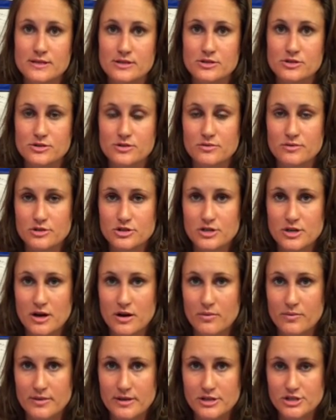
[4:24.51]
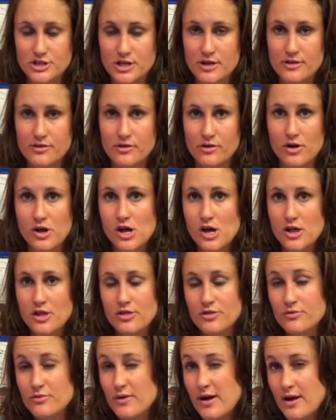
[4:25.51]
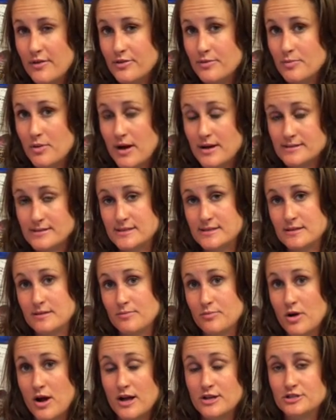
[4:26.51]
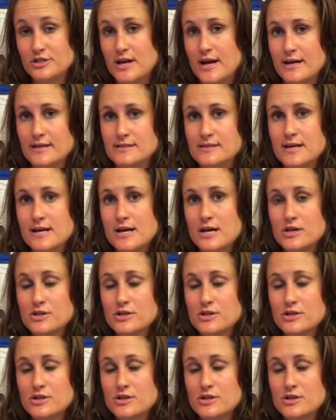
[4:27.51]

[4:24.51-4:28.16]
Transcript: and students share out with each other throughout the process of the project